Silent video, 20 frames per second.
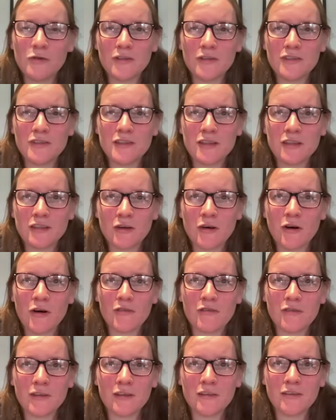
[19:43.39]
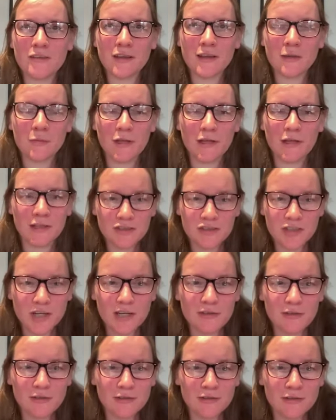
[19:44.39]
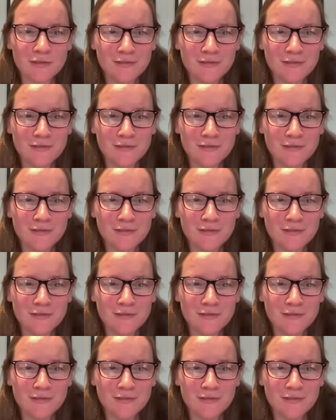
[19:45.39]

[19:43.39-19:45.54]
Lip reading: it's just the thought of it is like being in jail.